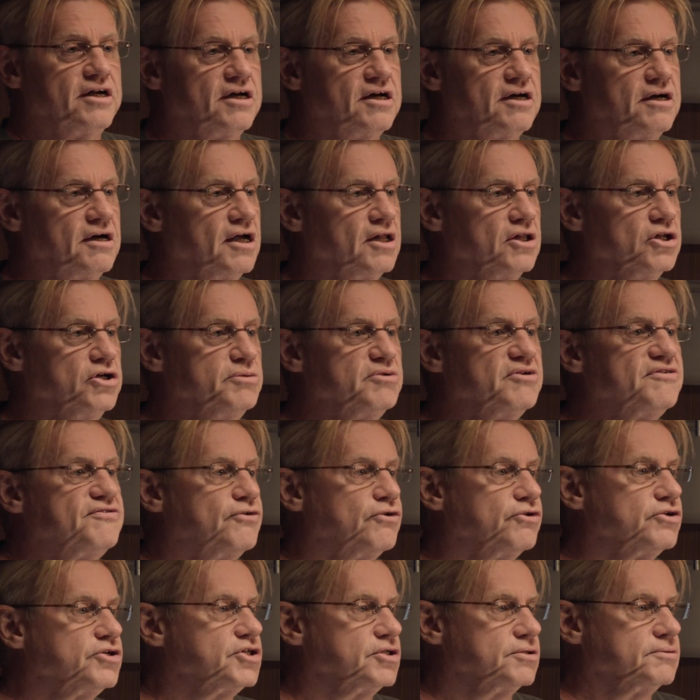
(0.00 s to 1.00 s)
a
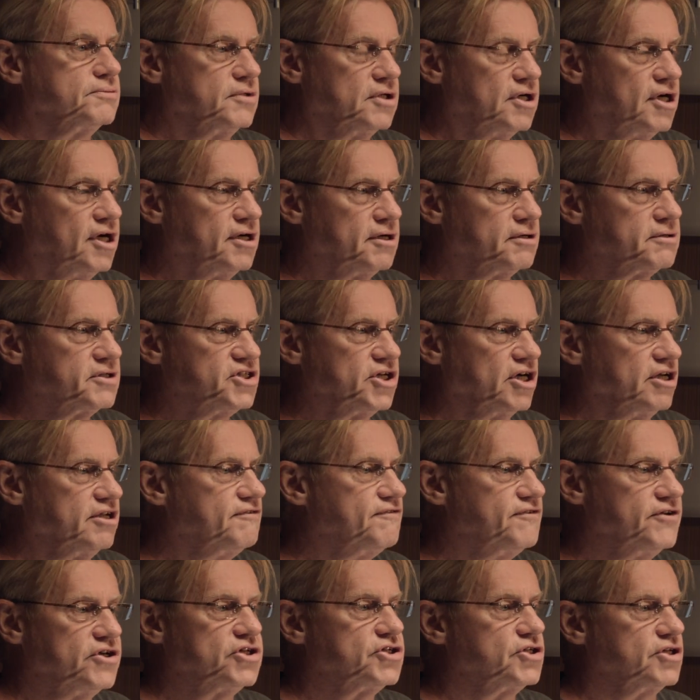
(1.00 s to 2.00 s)
Lumiforge
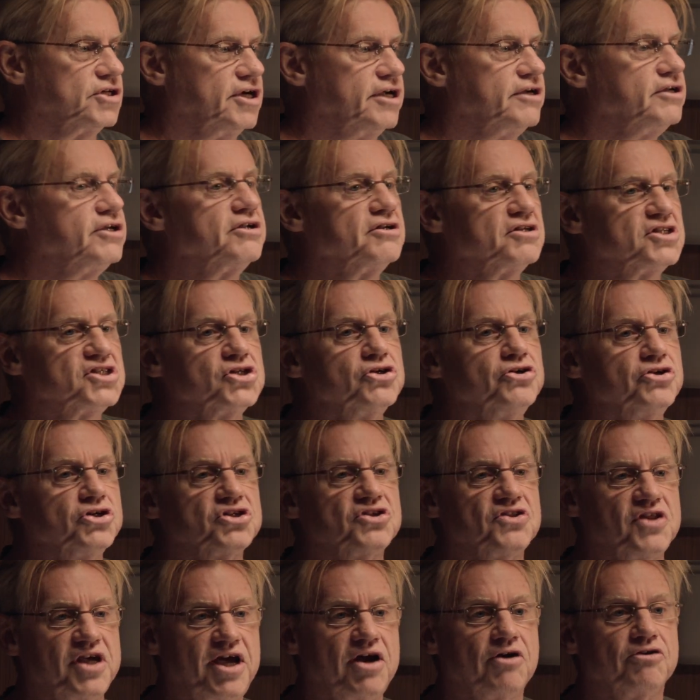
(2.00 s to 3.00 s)
jellyfish, and you can
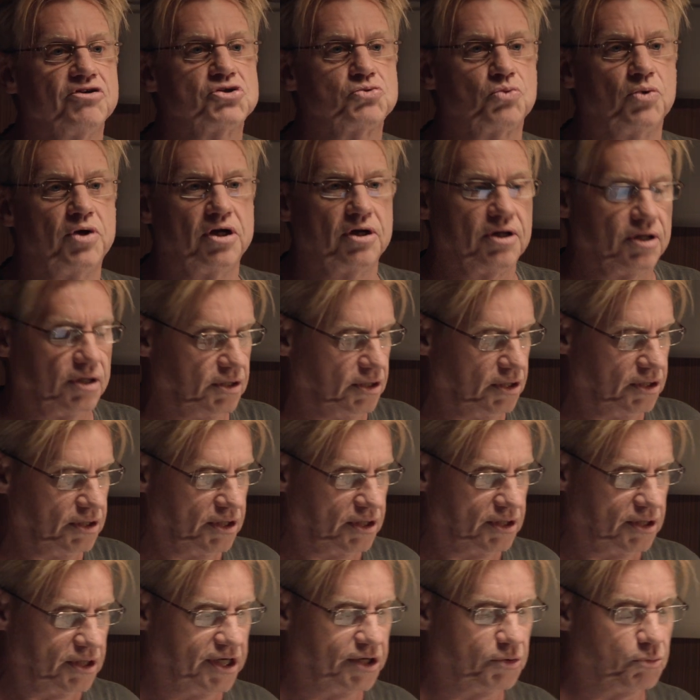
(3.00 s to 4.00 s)
search there as well.
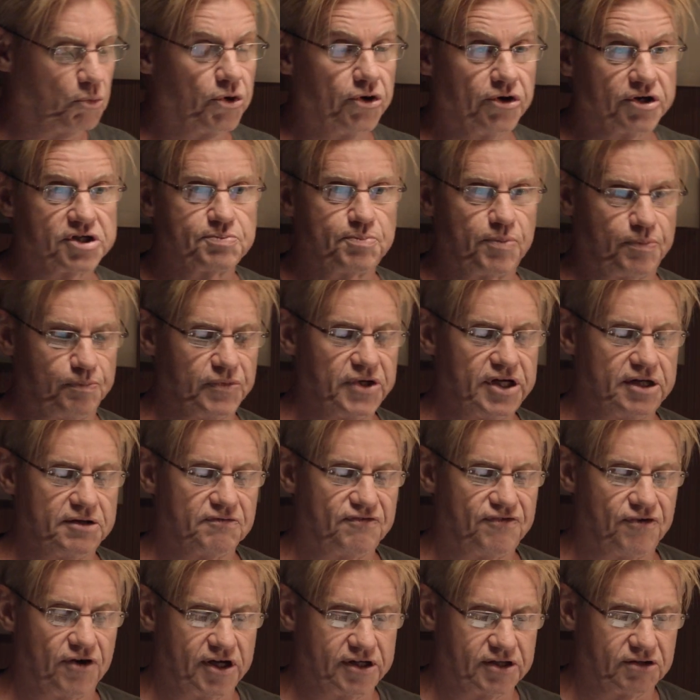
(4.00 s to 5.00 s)
It works in
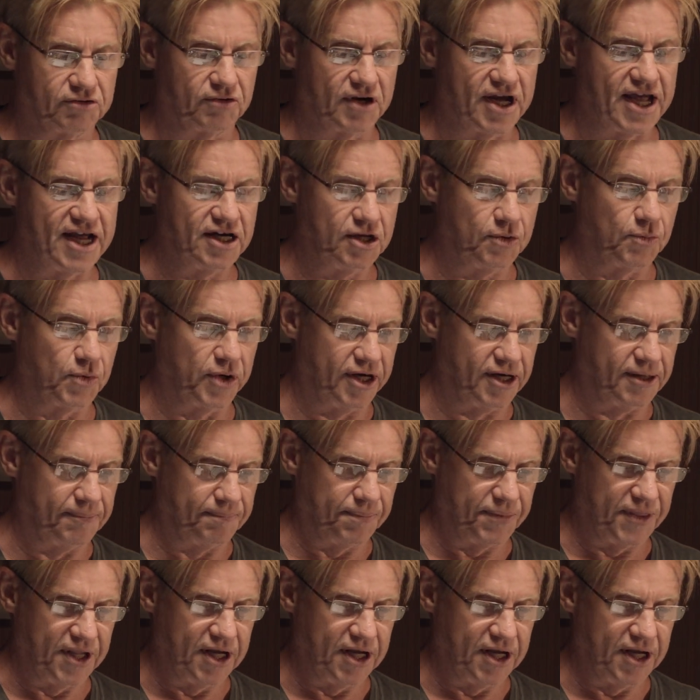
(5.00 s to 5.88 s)
Finder anywhere.